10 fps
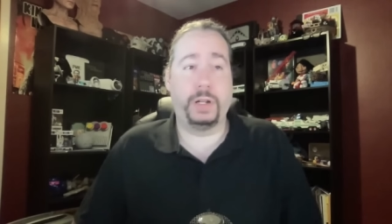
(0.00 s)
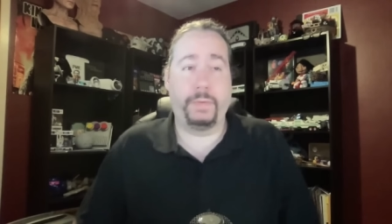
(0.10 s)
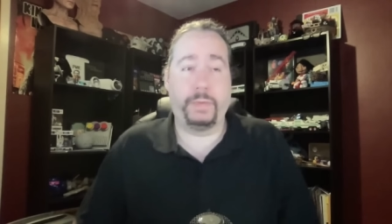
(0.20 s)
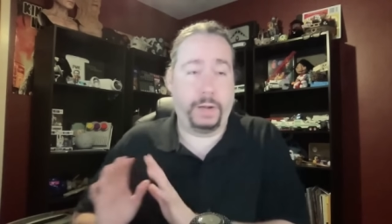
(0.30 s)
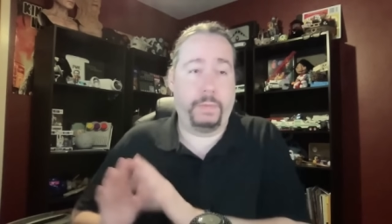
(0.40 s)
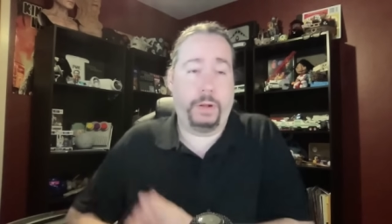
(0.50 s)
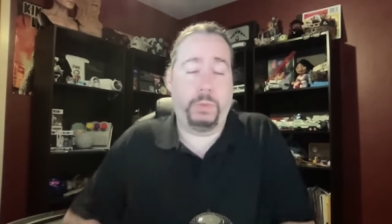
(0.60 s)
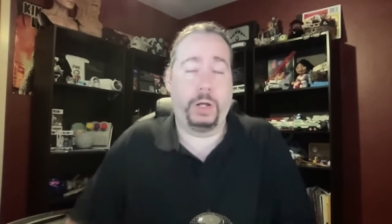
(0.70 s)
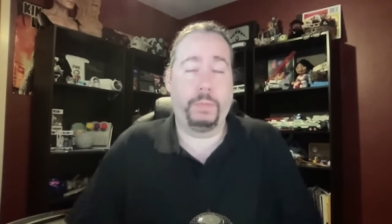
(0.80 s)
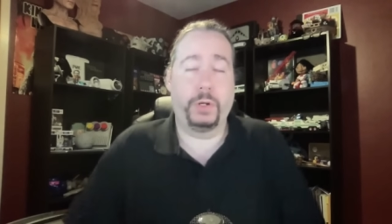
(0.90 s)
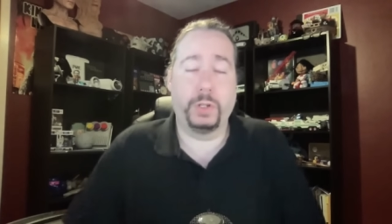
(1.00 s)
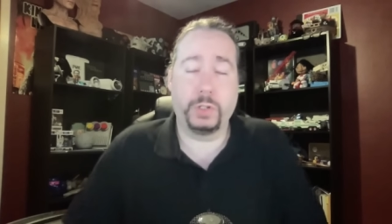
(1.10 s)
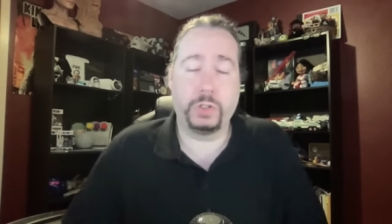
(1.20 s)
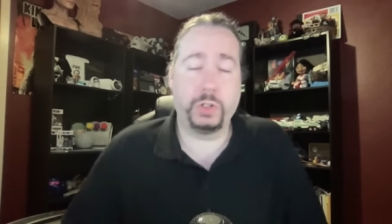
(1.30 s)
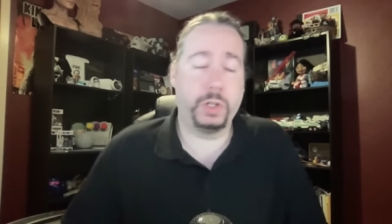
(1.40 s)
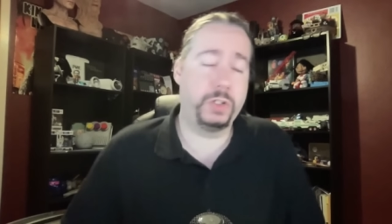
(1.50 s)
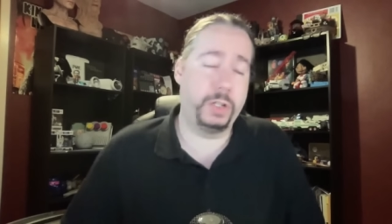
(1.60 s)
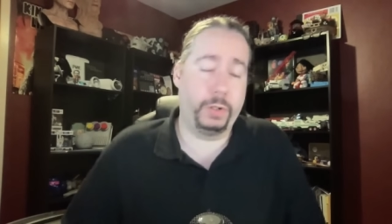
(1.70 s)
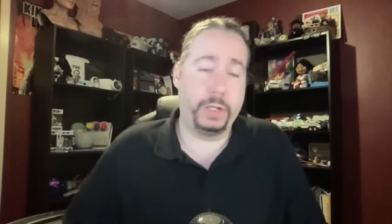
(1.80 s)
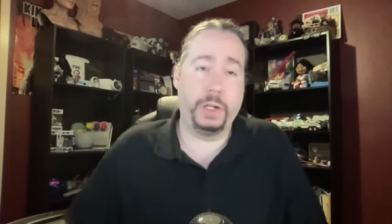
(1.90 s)
I've got. I'll probably put a
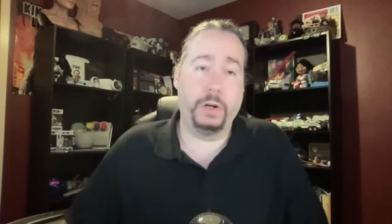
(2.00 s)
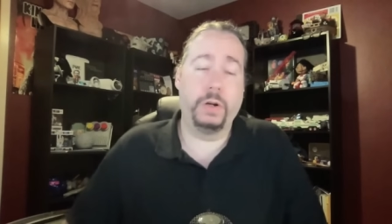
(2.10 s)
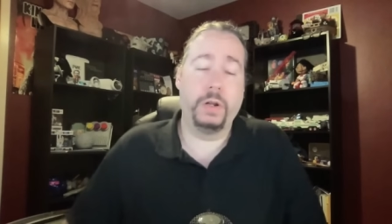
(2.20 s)
still here.